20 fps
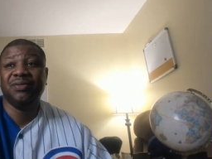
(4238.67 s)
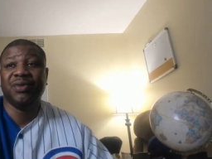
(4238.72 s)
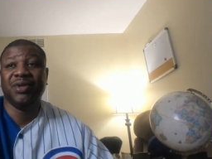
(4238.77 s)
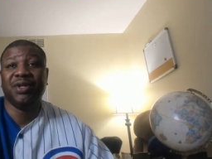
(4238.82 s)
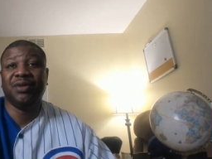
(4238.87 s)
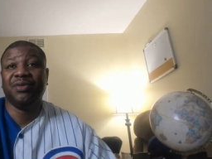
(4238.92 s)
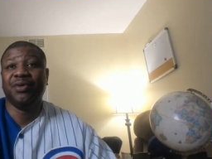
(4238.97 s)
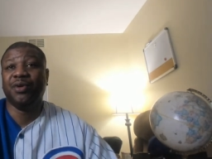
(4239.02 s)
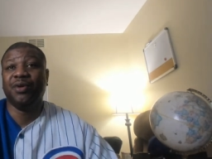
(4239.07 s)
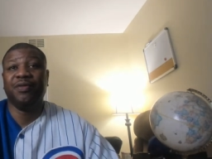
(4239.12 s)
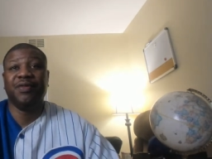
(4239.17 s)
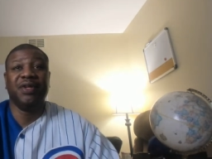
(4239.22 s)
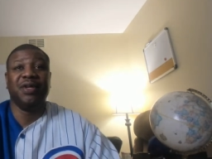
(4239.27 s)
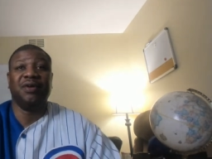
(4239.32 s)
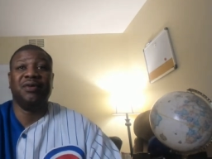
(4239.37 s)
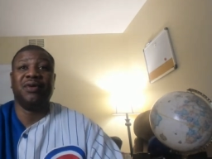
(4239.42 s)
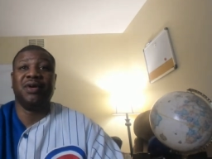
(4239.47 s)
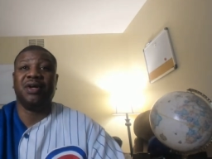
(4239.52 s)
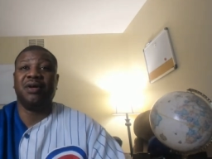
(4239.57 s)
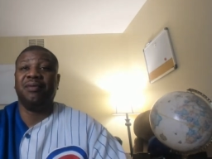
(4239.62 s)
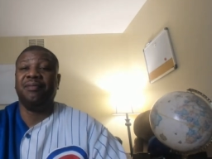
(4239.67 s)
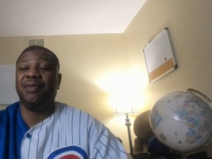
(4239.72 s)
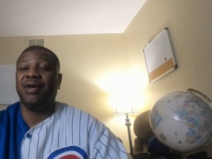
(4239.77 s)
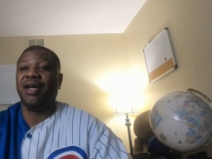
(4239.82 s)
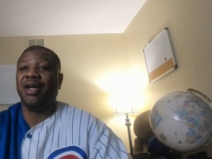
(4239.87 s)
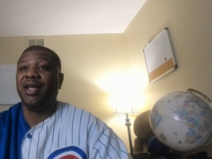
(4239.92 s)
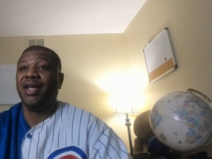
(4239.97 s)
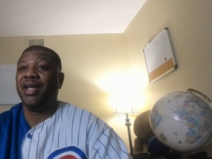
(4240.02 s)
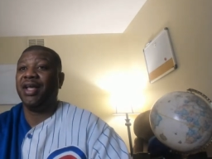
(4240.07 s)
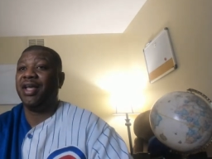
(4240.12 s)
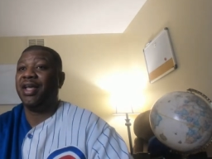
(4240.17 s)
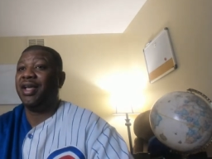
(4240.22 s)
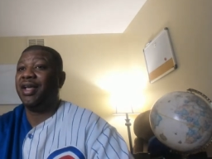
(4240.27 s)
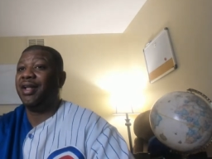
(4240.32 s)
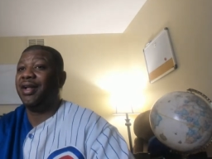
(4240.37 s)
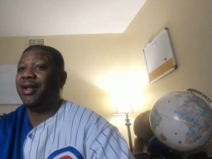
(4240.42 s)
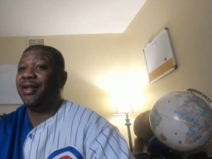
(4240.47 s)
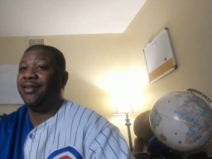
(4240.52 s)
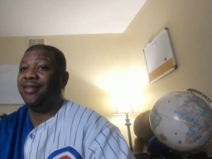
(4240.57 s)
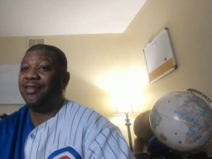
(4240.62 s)
We don't know if he's gonna come back
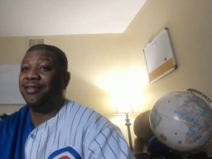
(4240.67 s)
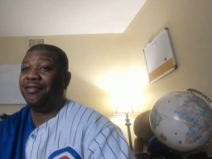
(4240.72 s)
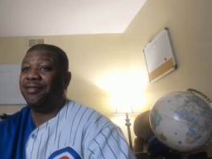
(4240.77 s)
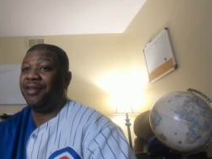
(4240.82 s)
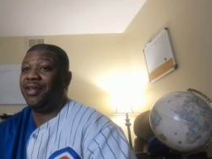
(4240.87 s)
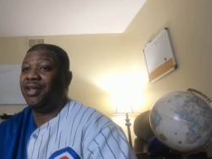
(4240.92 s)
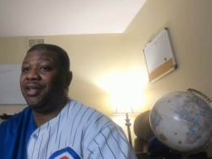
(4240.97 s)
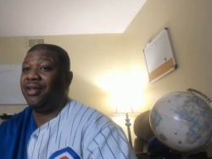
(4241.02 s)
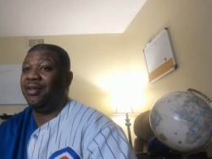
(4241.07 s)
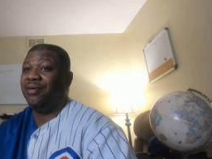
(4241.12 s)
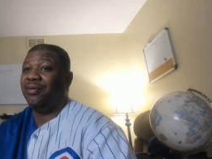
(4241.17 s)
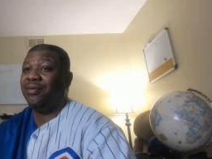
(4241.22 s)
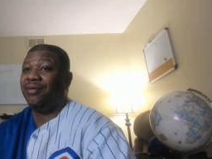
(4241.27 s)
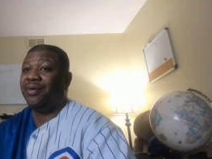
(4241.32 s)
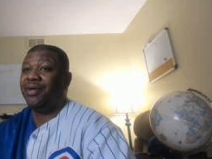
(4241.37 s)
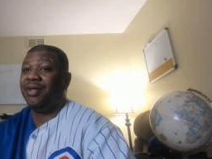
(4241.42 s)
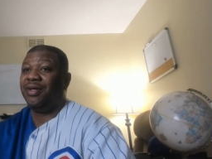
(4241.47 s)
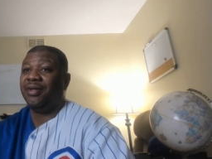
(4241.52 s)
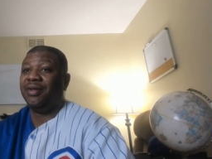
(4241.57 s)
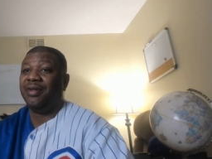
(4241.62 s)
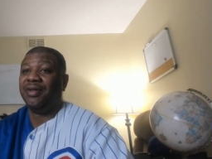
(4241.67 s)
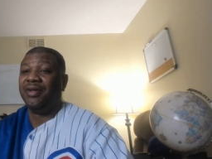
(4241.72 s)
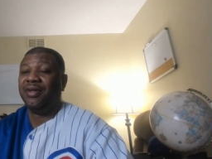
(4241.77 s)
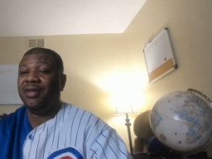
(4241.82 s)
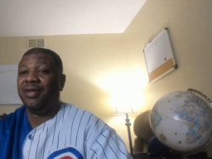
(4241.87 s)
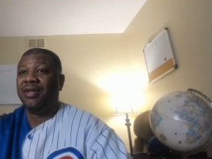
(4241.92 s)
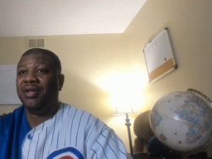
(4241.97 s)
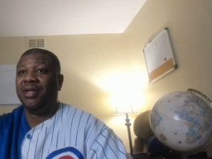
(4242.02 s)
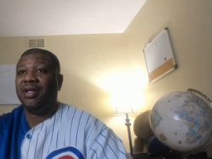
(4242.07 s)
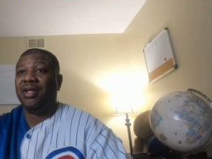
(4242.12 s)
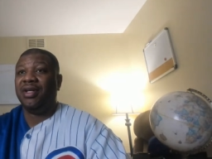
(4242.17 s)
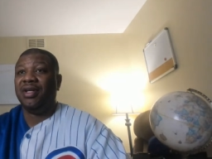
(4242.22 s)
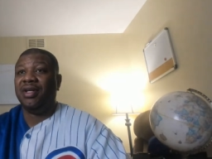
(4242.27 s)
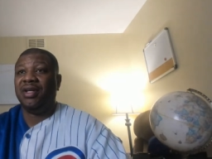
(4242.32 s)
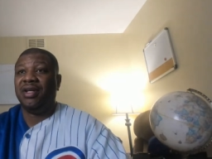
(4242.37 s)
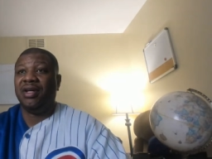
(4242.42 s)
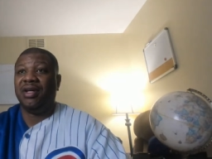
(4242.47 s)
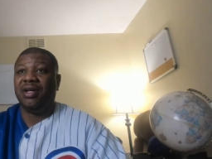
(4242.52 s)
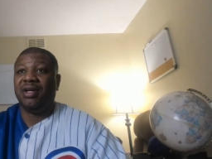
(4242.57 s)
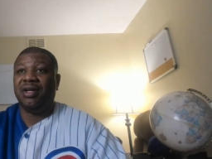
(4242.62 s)
again. That's the fiend or what.
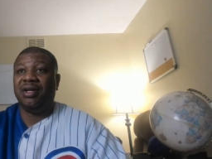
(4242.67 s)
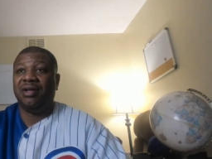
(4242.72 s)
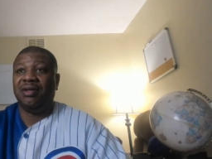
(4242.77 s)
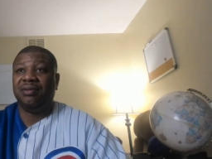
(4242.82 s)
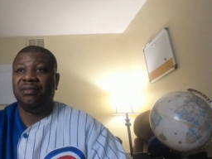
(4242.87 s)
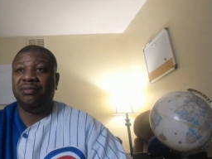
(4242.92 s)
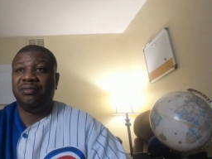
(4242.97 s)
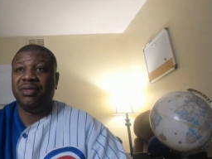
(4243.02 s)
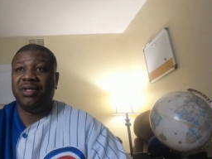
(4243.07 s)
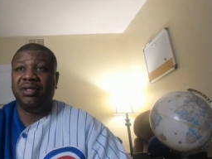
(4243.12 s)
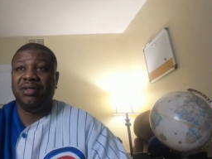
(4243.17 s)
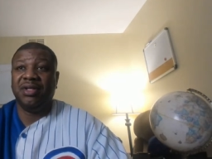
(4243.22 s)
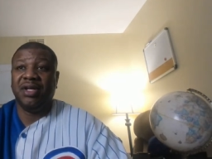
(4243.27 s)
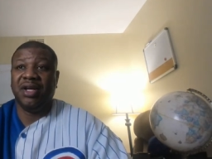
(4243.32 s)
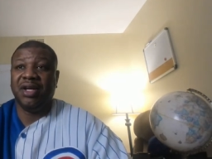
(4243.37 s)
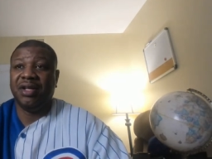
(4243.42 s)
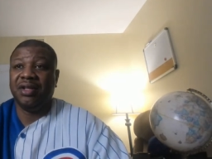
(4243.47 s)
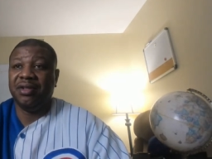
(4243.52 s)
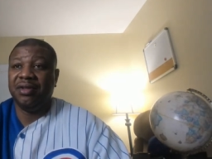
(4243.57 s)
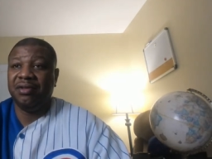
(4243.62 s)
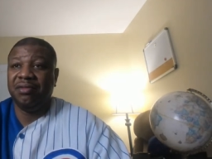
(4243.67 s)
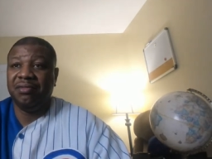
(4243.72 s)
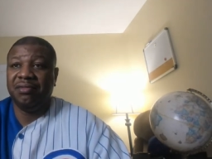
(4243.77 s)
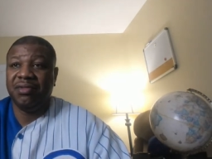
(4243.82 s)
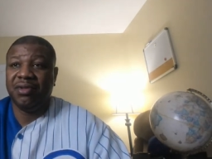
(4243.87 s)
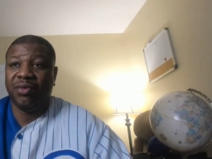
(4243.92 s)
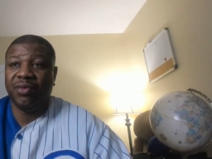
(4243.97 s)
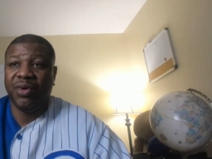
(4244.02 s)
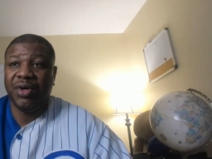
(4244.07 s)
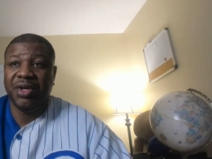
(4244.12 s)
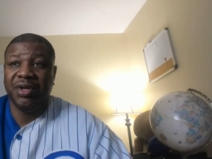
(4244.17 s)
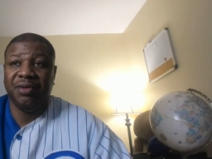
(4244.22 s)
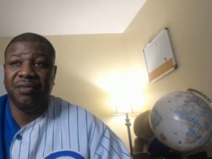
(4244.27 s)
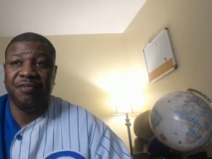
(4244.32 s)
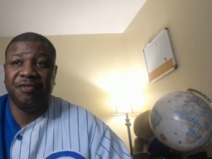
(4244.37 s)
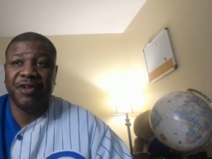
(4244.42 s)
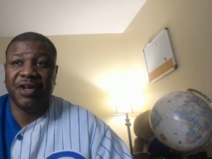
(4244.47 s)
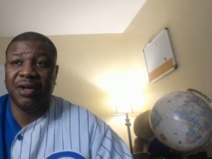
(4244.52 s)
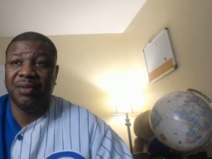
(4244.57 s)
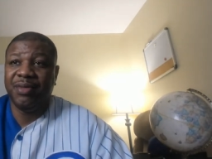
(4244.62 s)
Um, but yeah, the
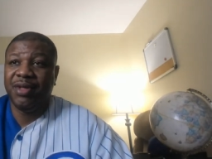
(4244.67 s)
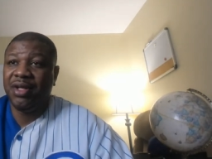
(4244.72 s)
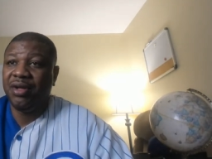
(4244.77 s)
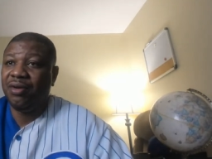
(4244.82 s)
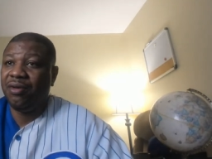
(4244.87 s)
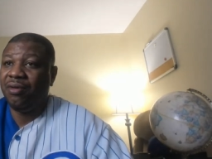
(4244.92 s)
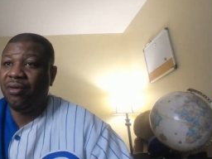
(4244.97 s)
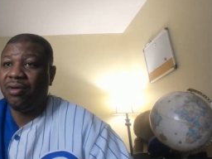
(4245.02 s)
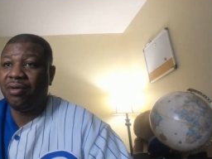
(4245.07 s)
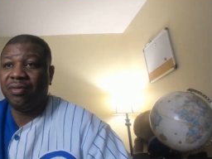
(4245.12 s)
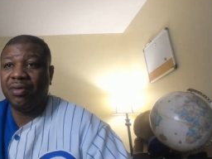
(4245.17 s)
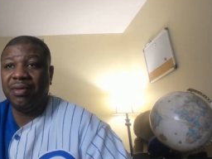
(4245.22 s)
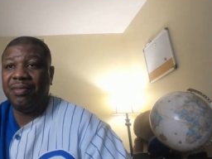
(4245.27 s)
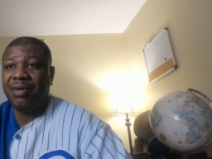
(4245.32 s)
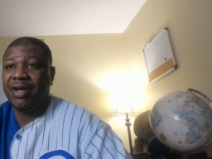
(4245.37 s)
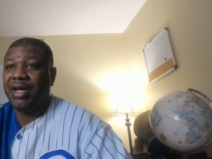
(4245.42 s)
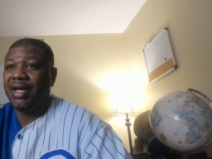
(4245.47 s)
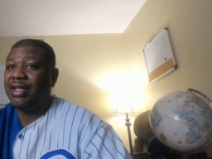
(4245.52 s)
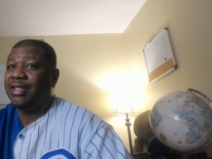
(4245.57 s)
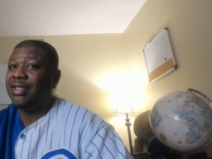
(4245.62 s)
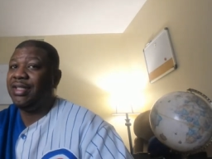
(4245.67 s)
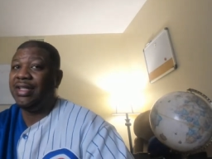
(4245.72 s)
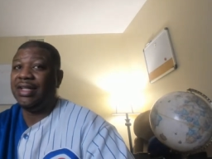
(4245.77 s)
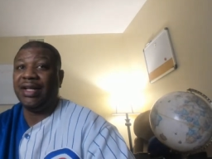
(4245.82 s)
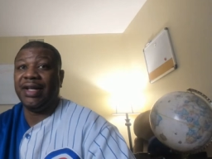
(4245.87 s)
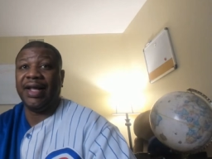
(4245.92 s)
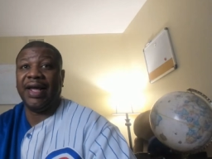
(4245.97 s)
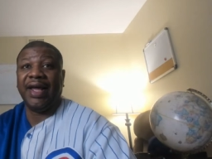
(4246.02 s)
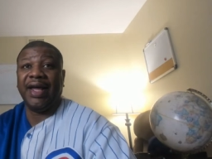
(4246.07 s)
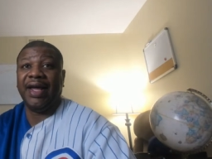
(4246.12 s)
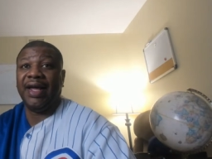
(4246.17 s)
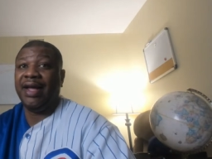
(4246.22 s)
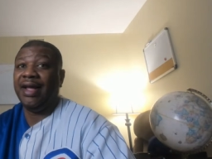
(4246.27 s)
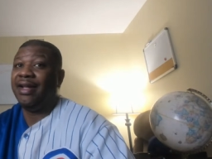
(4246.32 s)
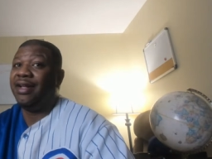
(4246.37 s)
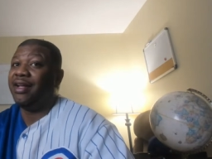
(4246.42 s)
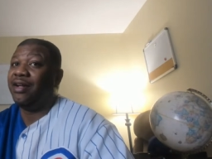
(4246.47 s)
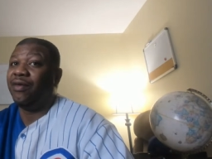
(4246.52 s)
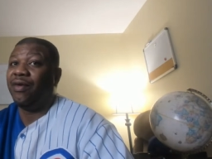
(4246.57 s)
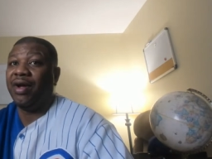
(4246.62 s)
Windham family go all the way back to the
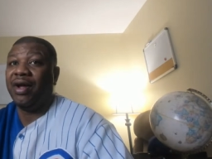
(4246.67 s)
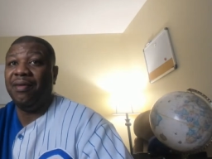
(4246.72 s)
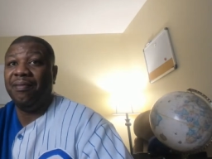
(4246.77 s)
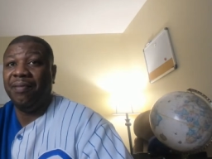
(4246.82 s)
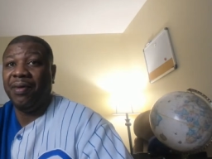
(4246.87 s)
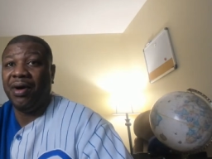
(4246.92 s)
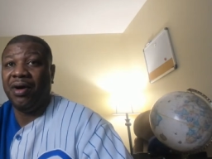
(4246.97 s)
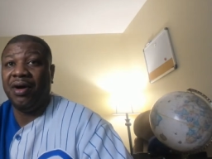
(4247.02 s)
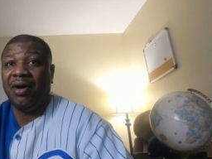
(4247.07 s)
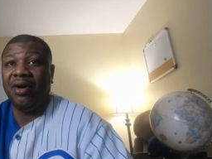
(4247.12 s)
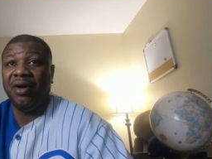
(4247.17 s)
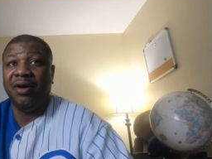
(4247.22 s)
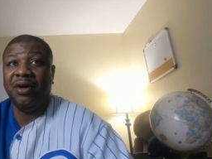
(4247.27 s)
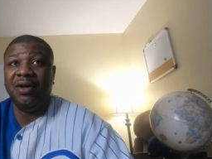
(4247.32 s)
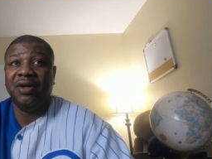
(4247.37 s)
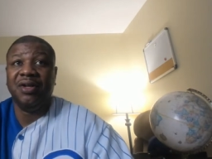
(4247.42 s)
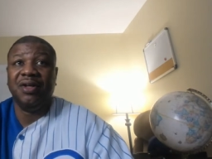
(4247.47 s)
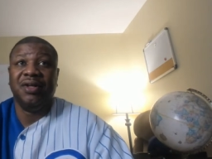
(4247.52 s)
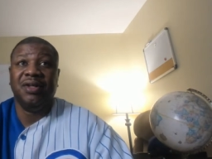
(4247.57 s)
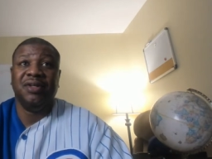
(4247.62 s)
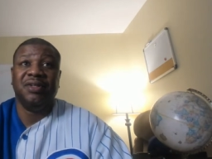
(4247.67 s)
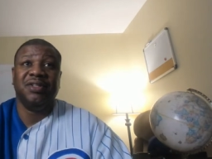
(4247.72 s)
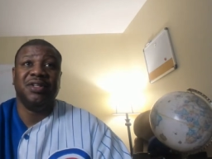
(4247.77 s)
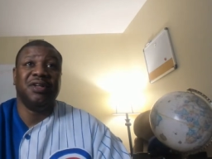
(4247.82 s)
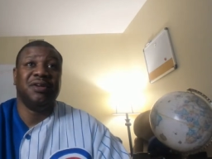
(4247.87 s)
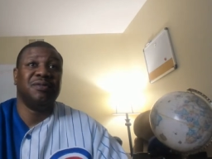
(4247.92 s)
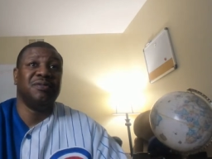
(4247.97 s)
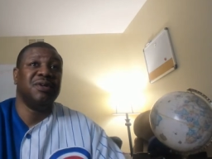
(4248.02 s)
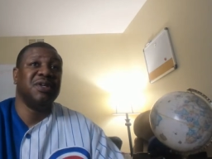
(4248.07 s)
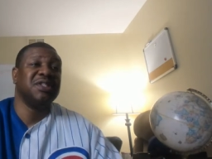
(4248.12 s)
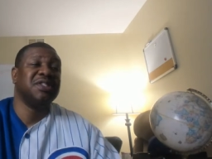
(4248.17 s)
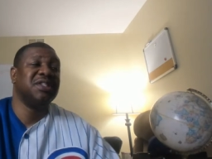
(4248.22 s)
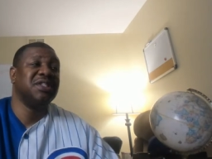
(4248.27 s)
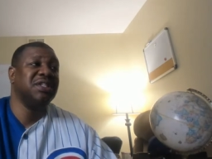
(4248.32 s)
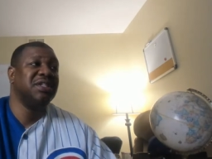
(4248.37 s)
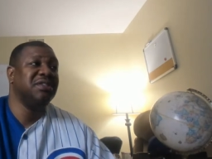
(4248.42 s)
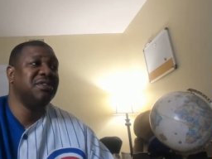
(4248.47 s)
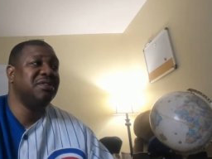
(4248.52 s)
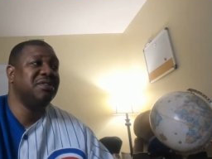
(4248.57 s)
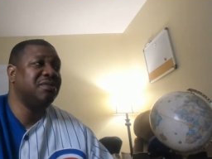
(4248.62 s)
dad, the grandpa. They're
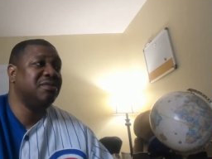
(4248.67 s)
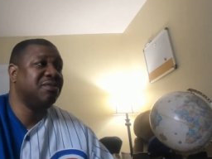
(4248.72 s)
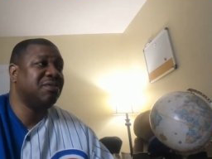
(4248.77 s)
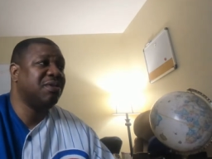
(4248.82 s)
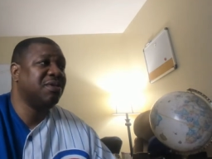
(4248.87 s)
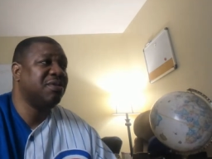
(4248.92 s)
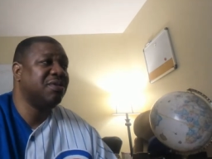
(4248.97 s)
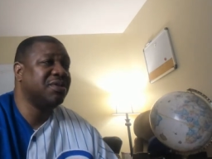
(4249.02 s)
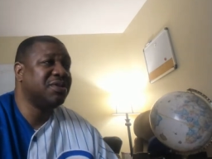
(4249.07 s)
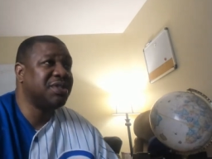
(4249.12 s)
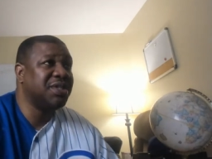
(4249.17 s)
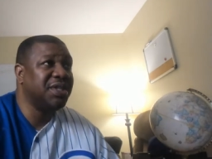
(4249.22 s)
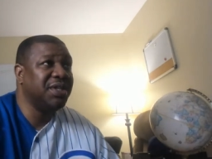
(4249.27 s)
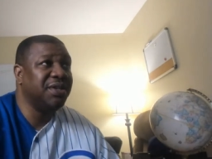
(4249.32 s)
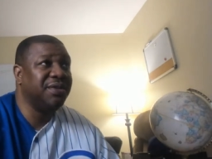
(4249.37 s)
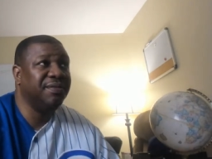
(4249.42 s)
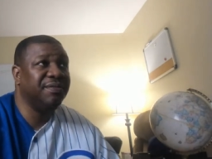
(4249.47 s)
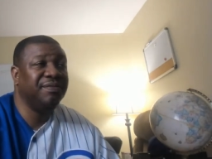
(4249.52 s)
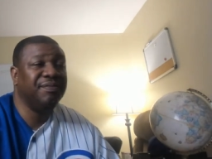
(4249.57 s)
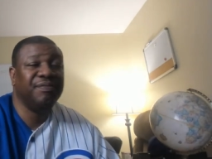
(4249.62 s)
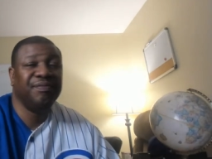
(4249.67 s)
wrestling royalty.